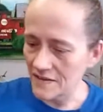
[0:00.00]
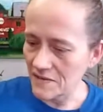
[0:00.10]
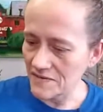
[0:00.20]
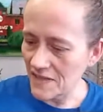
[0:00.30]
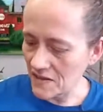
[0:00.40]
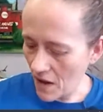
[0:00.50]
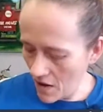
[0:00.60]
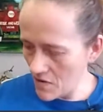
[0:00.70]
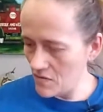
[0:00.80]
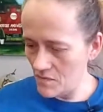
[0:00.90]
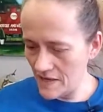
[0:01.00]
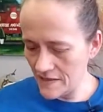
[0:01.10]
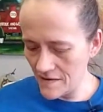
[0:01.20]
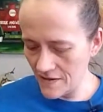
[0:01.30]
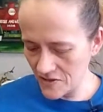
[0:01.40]
and I was like, oh my
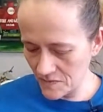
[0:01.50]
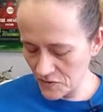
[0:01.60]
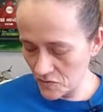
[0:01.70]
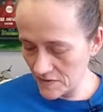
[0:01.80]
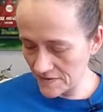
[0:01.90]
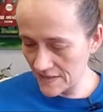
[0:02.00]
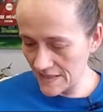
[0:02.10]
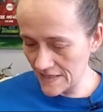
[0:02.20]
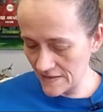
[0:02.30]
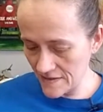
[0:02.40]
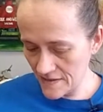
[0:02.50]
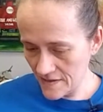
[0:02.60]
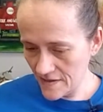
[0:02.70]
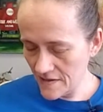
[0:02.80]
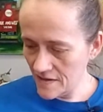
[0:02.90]
gosh, I'm so excited
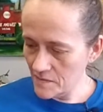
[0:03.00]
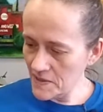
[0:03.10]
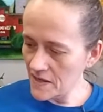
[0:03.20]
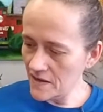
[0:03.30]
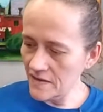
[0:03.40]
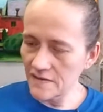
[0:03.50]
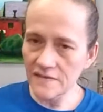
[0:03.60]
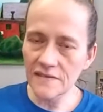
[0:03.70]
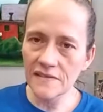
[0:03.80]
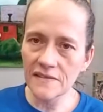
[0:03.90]
because